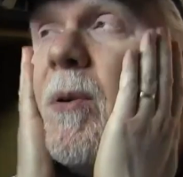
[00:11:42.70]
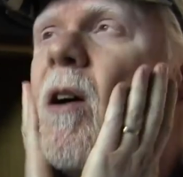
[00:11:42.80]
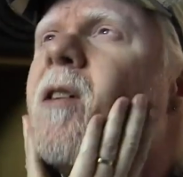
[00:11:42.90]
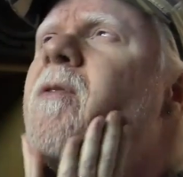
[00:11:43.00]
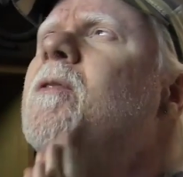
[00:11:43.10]

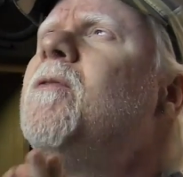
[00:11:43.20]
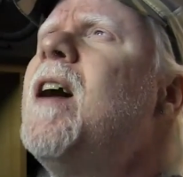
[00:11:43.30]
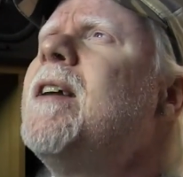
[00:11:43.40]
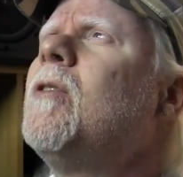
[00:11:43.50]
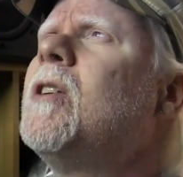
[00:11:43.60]
part of the
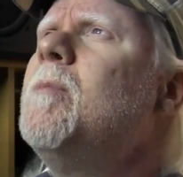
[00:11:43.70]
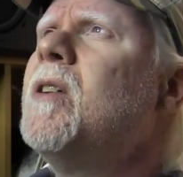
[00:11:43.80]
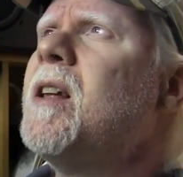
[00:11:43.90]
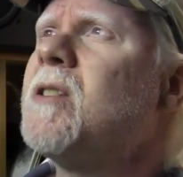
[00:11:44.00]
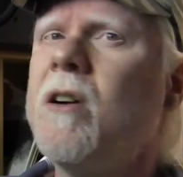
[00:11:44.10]
vinyl
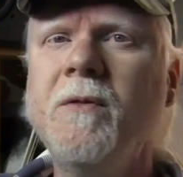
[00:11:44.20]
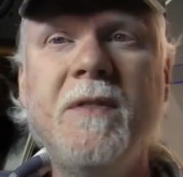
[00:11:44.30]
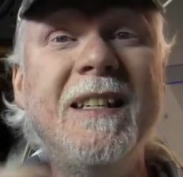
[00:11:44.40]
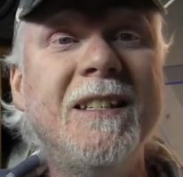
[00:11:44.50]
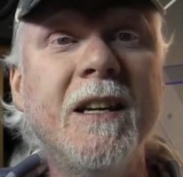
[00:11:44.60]
community. It's called
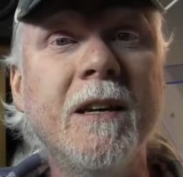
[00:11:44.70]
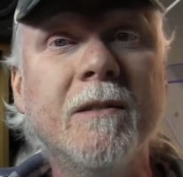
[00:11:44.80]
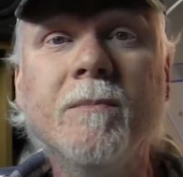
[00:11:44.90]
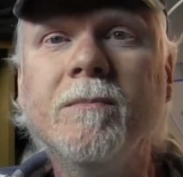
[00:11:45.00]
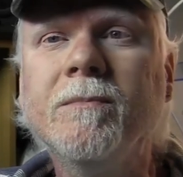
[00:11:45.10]
VC
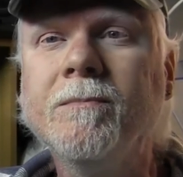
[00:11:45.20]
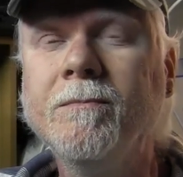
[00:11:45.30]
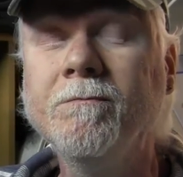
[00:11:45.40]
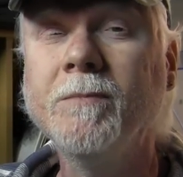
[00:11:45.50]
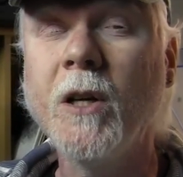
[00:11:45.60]

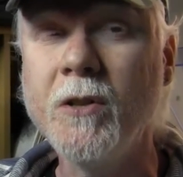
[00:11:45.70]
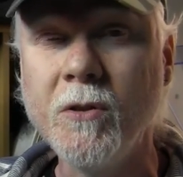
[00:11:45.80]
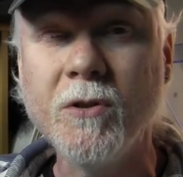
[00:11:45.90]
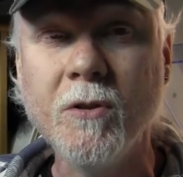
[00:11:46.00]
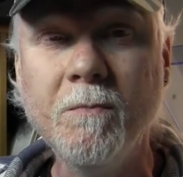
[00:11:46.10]
on
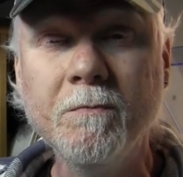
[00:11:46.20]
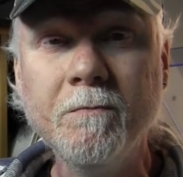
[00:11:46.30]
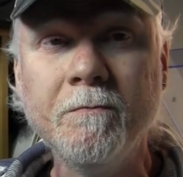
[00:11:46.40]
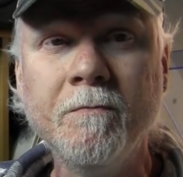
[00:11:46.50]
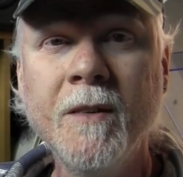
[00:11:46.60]
YouTube.
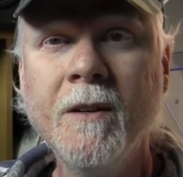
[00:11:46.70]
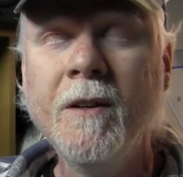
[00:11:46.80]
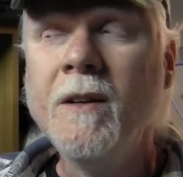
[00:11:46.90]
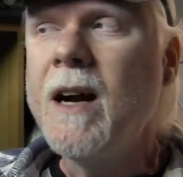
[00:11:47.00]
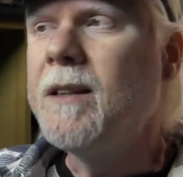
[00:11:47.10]

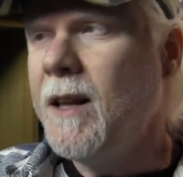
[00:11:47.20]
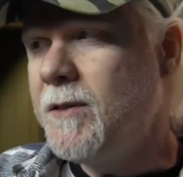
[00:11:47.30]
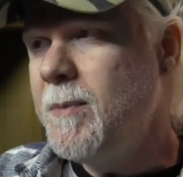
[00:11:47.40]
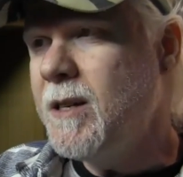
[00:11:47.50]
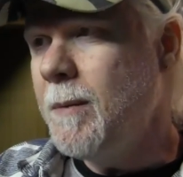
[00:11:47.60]
I'd
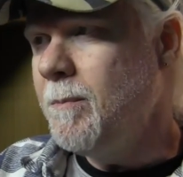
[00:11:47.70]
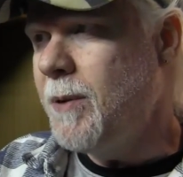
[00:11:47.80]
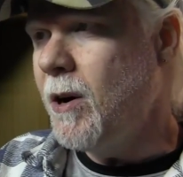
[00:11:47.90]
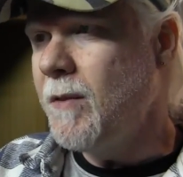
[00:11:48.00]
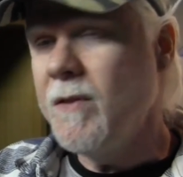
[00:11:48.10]
love to become
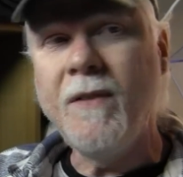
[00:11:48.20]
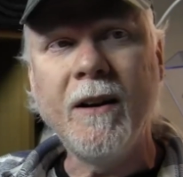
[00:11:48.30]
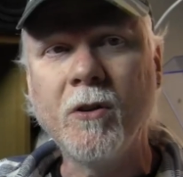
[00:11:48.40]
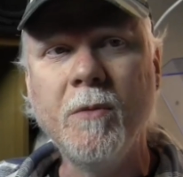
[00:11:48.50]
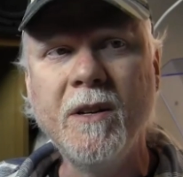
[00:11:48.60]
part of the
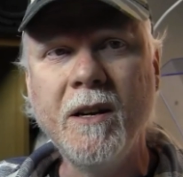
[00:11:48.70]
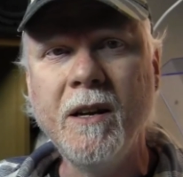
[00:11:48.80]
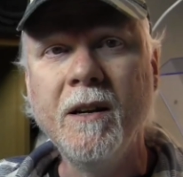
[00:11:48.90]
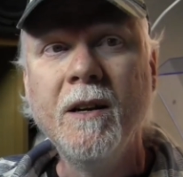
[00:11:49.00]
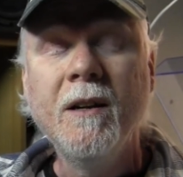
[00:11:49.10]
vinyl
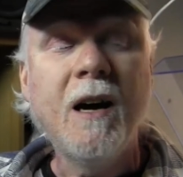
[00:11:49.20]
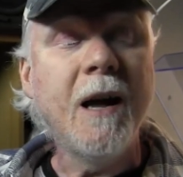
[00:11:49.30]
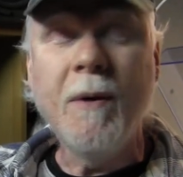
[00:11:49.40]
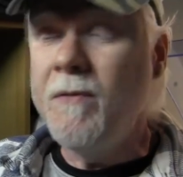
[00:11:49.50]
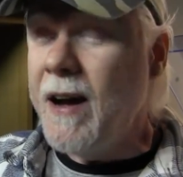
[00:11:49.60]
community.
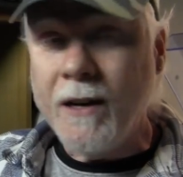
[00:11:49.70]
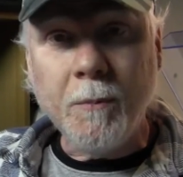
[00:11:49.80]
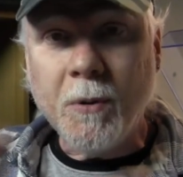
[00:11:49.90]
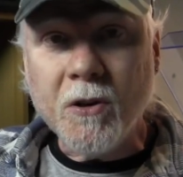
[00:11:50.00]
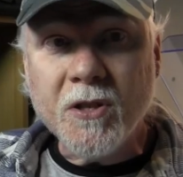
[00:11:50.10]
I am a
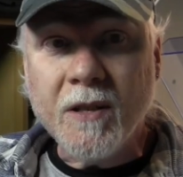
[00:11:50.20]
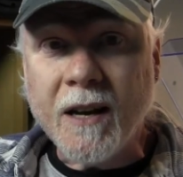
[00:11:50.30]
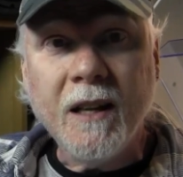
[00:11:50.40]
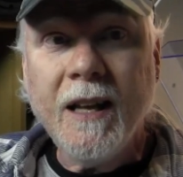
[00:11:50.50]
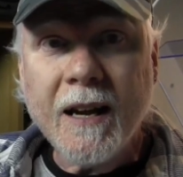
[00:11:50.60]
vinyl person.
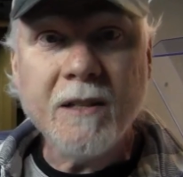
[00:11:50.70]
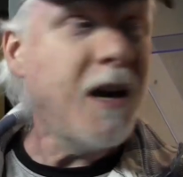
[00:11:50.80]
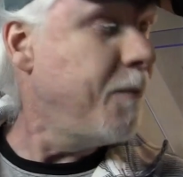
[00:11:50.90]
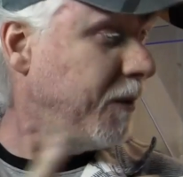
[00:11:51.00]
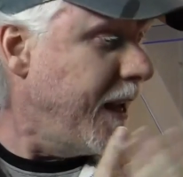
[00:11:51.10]
I collect.
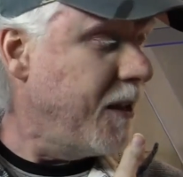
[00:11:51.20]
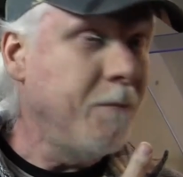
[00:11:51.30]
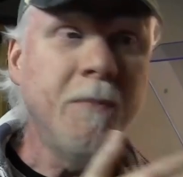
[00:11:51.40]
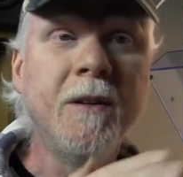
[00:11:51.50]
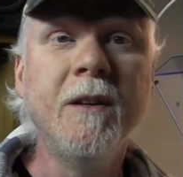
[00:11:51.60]
I play
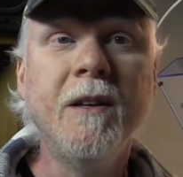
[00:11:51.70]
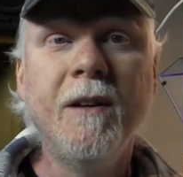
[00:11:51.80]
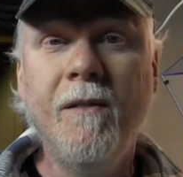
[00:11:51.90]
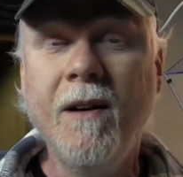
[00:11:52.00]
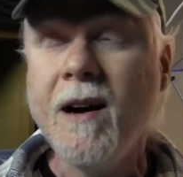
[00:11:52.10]
them.
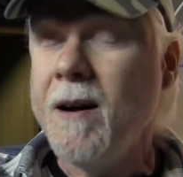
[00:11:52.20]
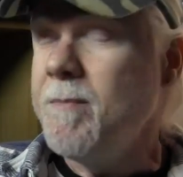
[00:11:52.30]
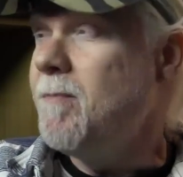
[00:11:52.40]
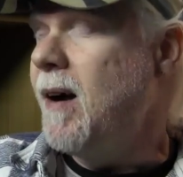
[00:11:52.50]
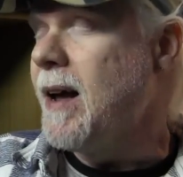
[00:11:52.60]

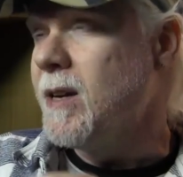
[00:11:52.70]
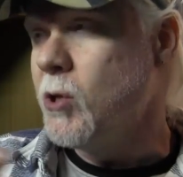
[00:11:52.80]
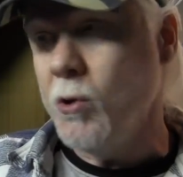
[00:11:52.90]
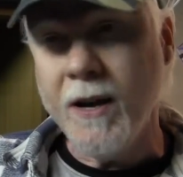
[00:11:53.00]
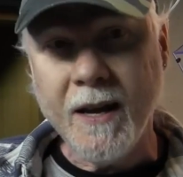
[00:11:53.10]
Um, I
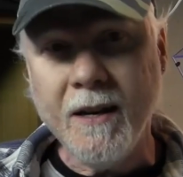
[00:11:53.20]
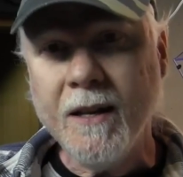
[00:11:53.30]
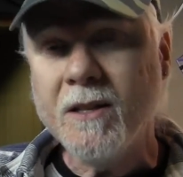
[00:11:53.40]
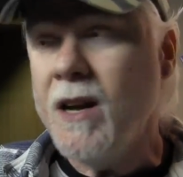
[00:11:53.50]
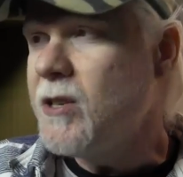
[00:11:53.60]
enjoy it.
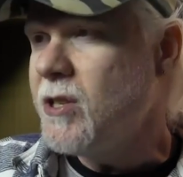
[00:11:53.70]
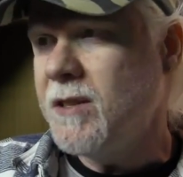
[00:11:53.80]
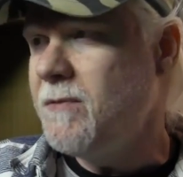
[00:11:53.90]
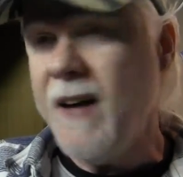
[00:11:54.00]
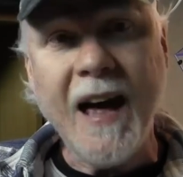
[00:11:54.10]
It's not
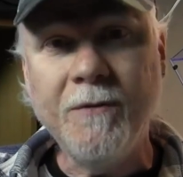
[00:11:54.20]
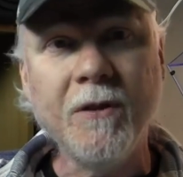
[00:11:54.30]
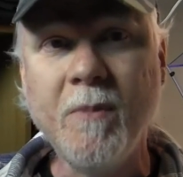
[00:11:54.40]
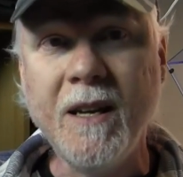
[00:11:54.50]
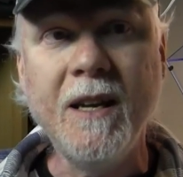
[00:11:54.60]
just a fad
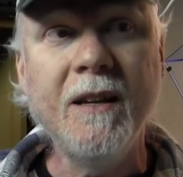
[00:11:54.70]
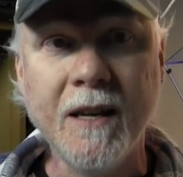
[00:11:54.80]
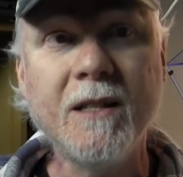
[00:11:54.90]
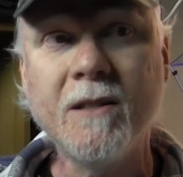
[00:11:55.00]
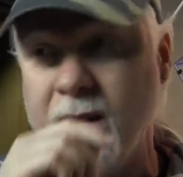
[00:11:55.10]
for me.
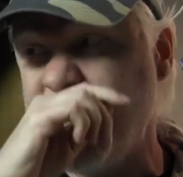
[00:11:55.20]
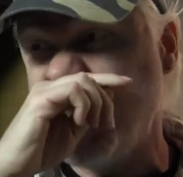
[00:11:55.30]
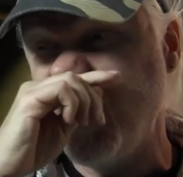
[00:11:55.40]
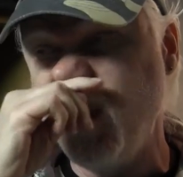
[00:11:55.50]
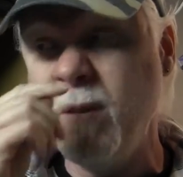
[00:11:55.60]
It's
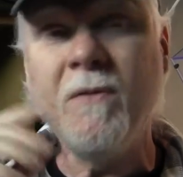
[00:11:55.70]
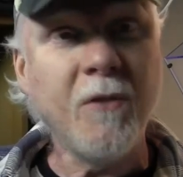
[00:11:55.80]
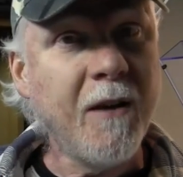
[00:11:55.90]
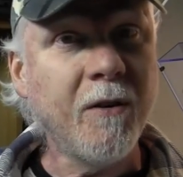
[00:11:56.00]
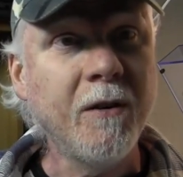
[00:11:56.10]
it's going to be
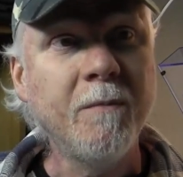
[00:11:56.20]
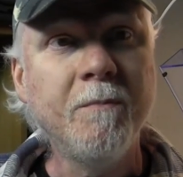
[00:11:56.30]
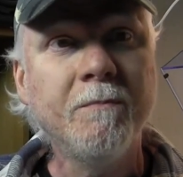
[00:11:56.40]
forever